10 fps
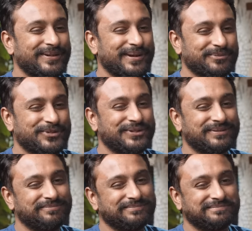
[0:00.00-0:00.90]
I'm good.
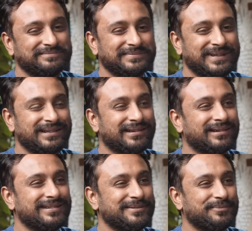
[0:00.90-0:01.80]
A
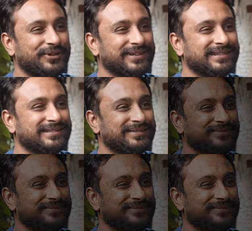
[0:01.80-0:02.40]
little disappointed that